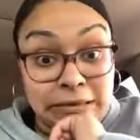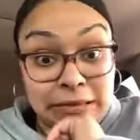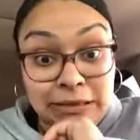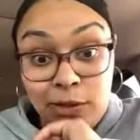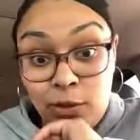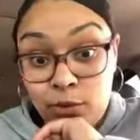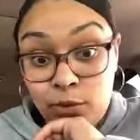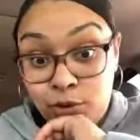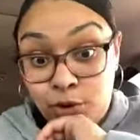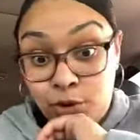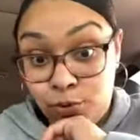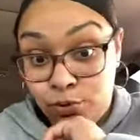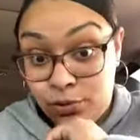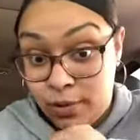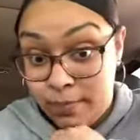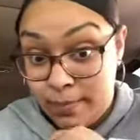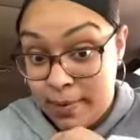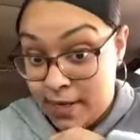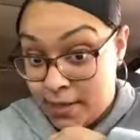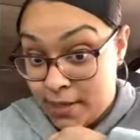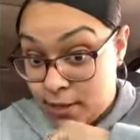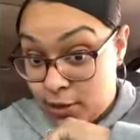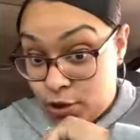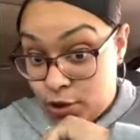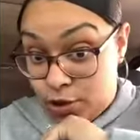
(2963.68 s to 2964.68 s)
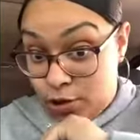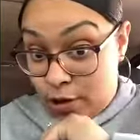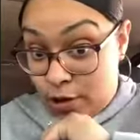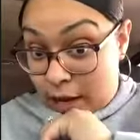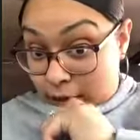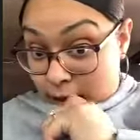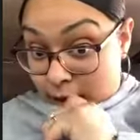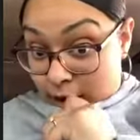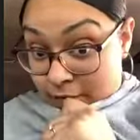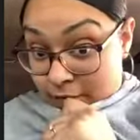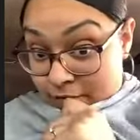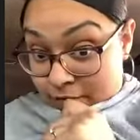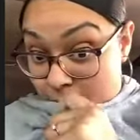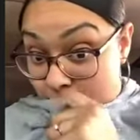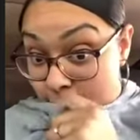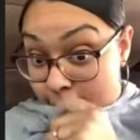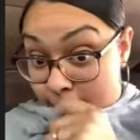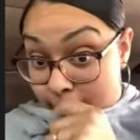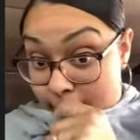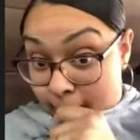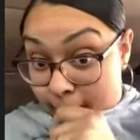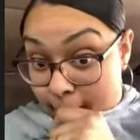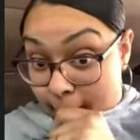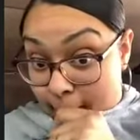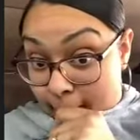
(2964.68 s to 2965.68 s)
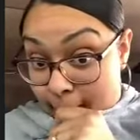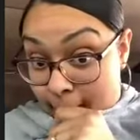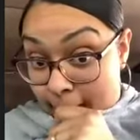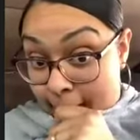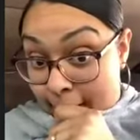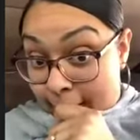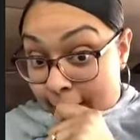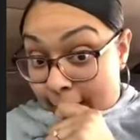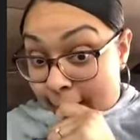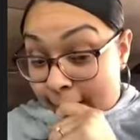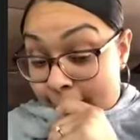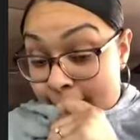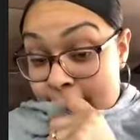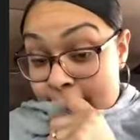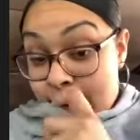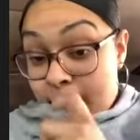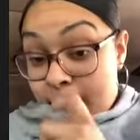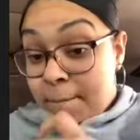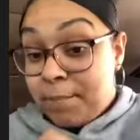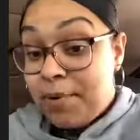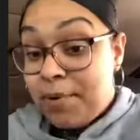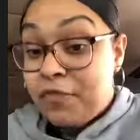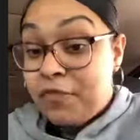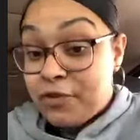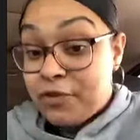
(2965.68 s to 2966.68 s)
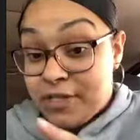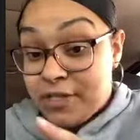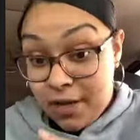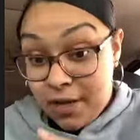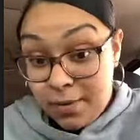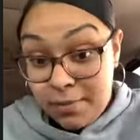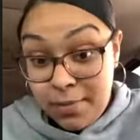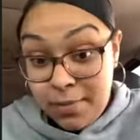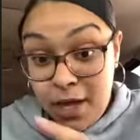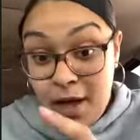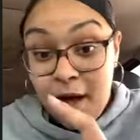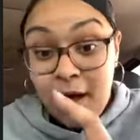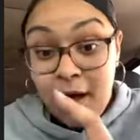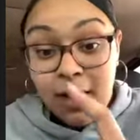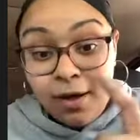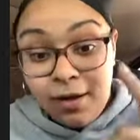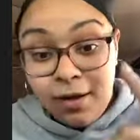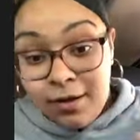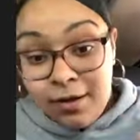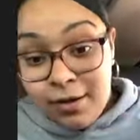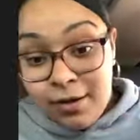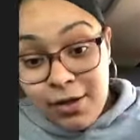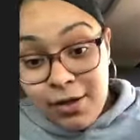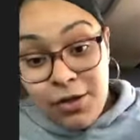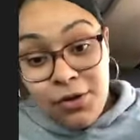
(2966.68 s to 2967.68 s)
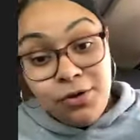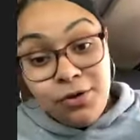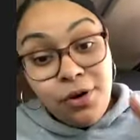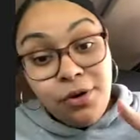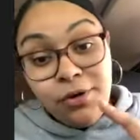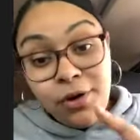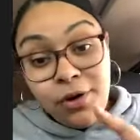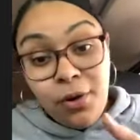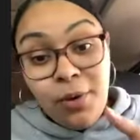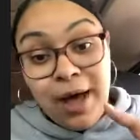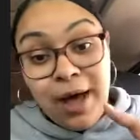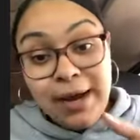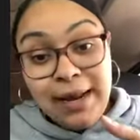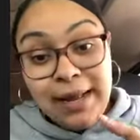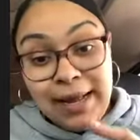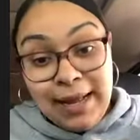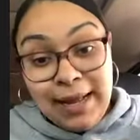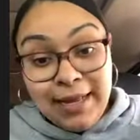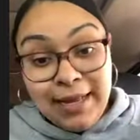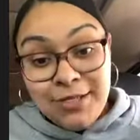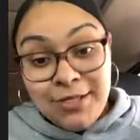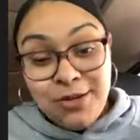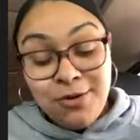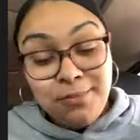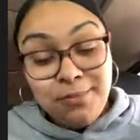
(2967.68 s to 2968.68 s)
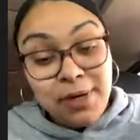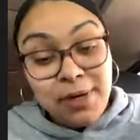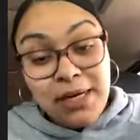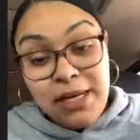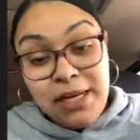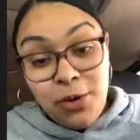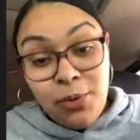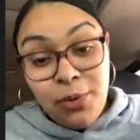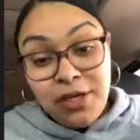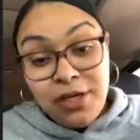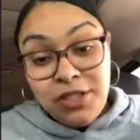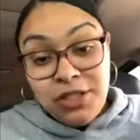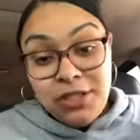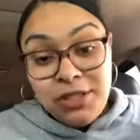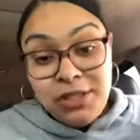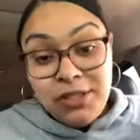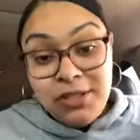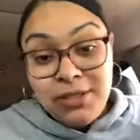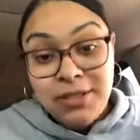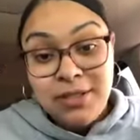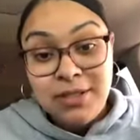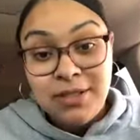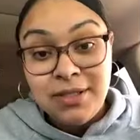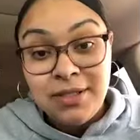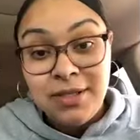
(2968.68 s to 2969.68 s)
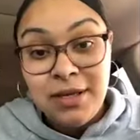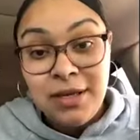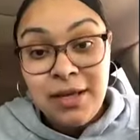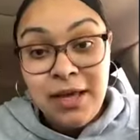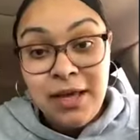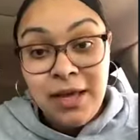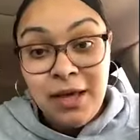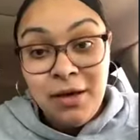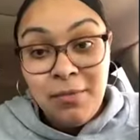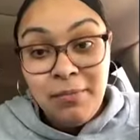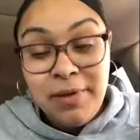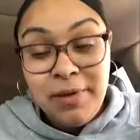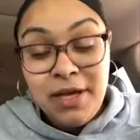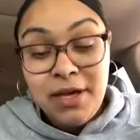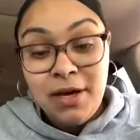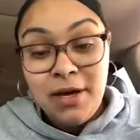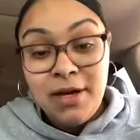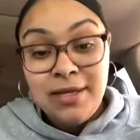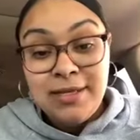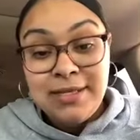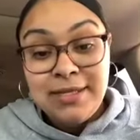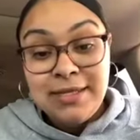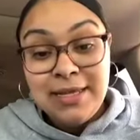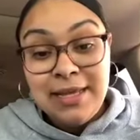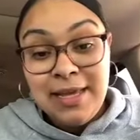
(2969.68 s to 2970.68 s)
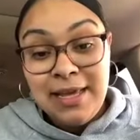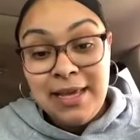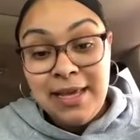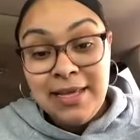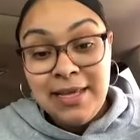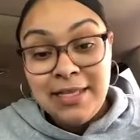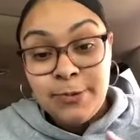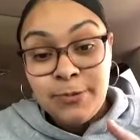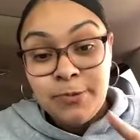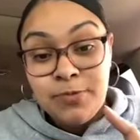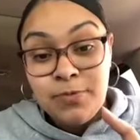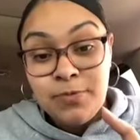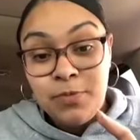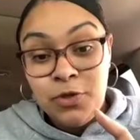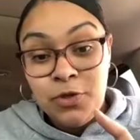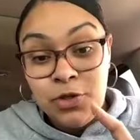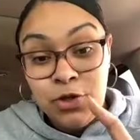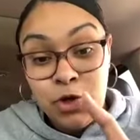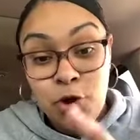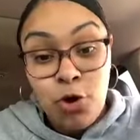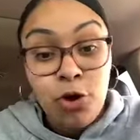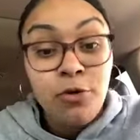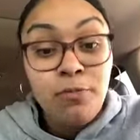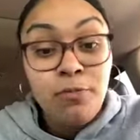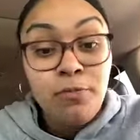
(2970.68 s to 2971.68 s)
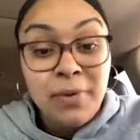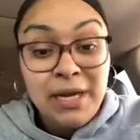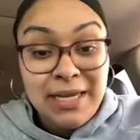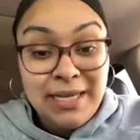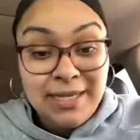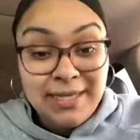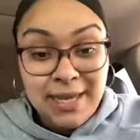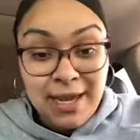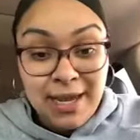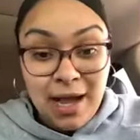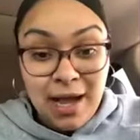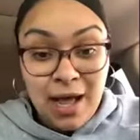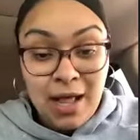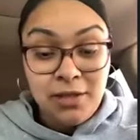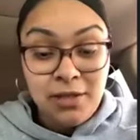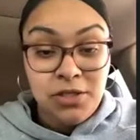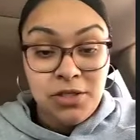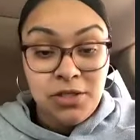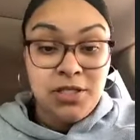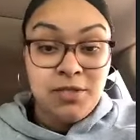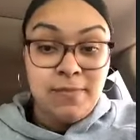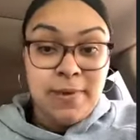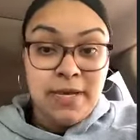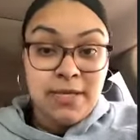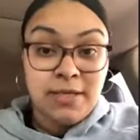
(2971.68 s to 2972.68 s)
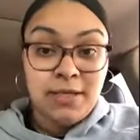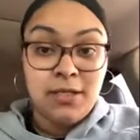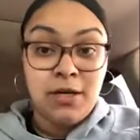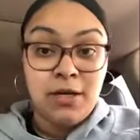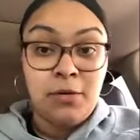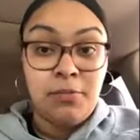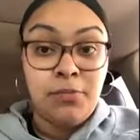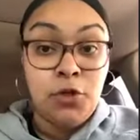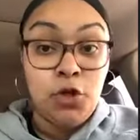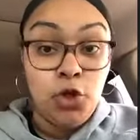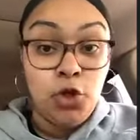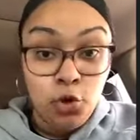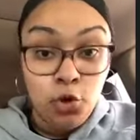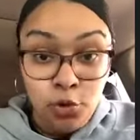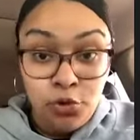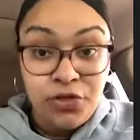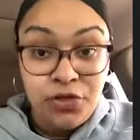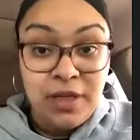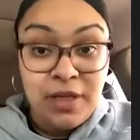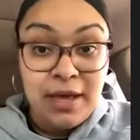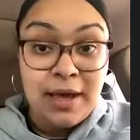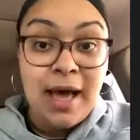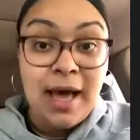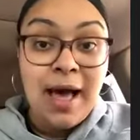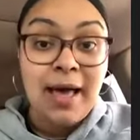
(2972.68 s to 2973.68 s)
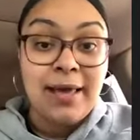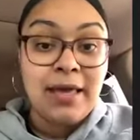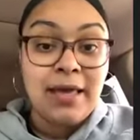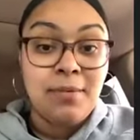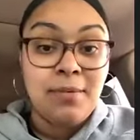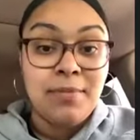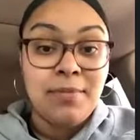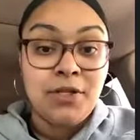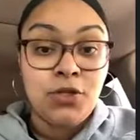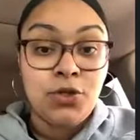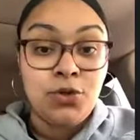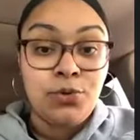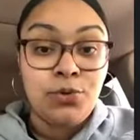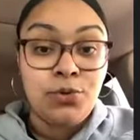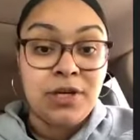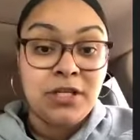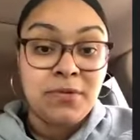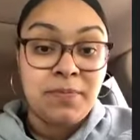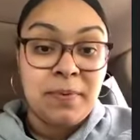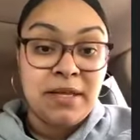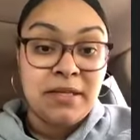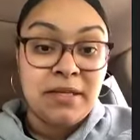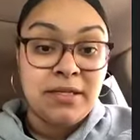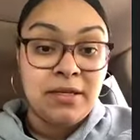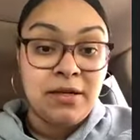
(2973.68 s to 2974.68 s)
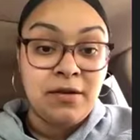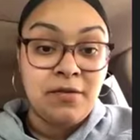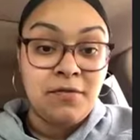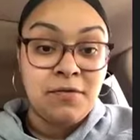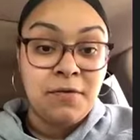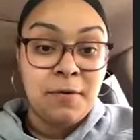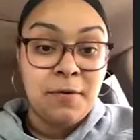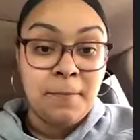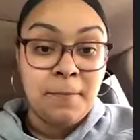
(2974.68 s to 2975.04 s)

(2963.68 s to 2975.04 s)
Don't shoot the messenger. I love y'all. But for some of y'all, you don't know how to answer money questions because it's your money psychology is messed up. You think I am is too expensive.